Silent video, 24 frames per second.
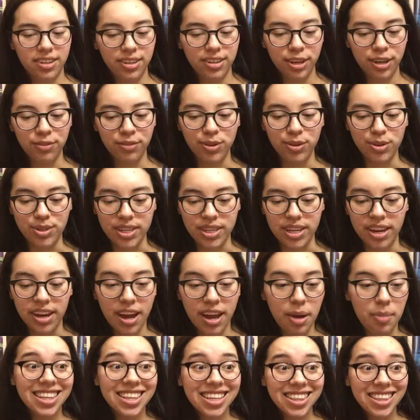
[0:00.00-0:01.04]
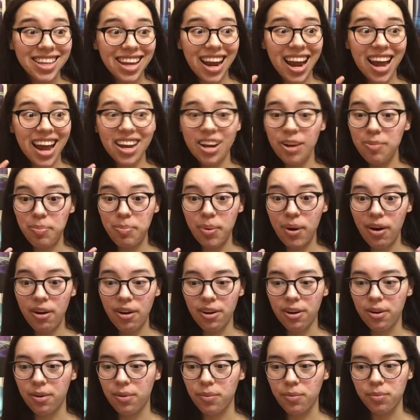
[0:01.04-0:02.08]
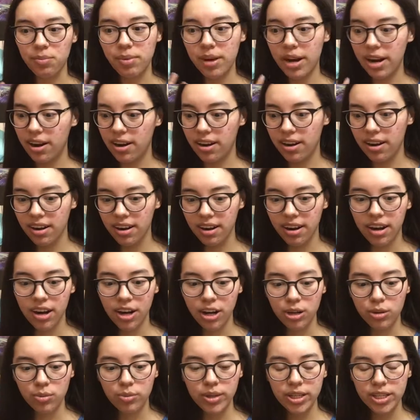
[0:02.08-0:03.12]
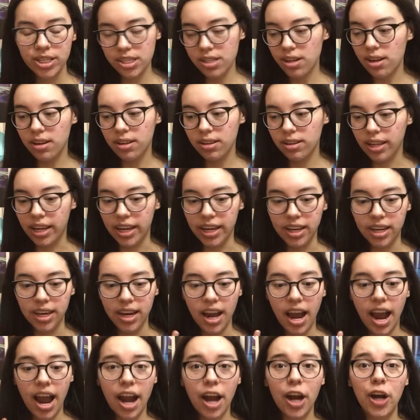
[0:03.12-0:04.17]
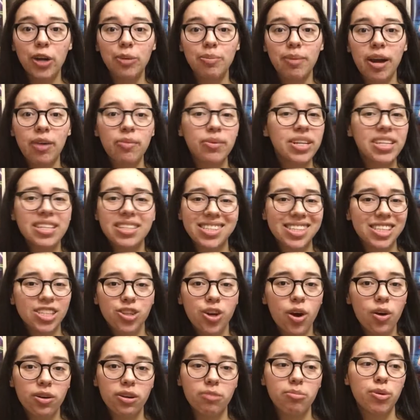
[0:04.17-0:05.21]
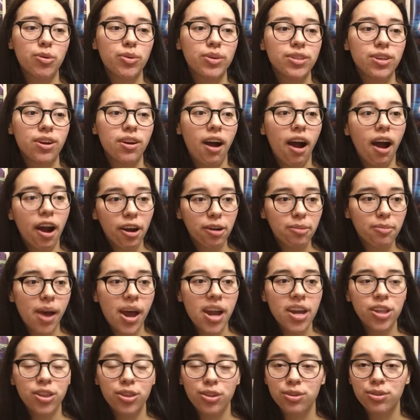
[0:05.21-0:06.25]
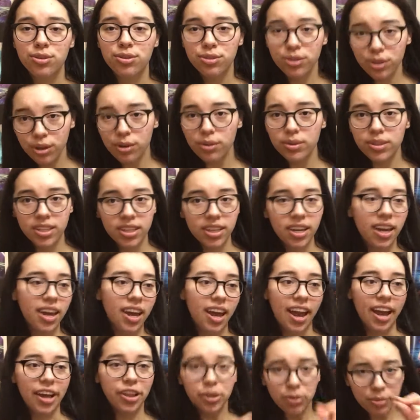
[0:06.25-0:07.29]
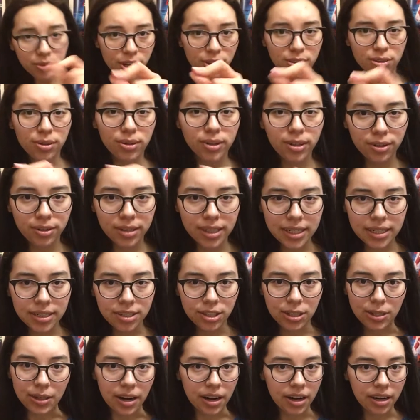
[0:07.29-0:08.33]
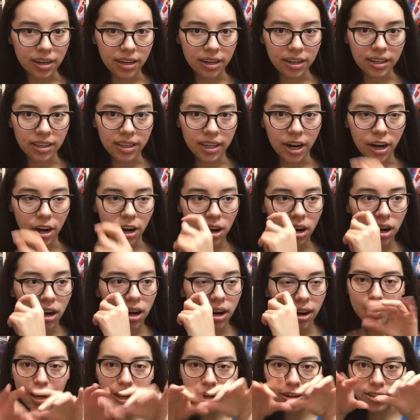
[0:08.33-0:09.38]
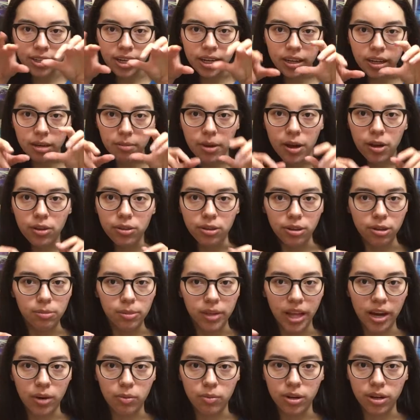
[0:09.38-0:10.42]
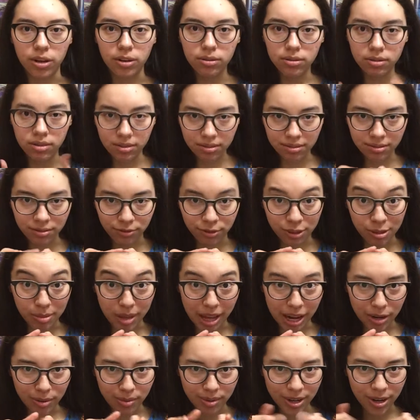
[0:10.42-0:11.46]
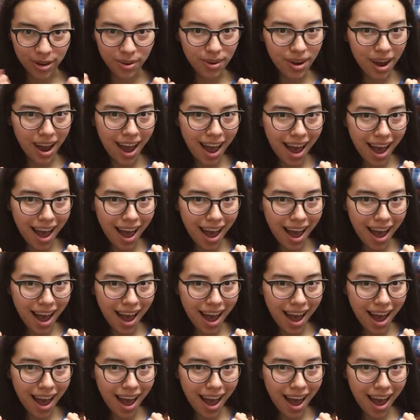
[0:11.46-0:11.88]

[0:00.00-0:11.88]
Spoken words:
confusing. And then they had a part where we saw, like, Iron Man. We didn't see Tony, but we saw Iron Man in the suit, and there was also a little Easter egg in there. Spiders that come out, they're Black Widows, for Black Widow.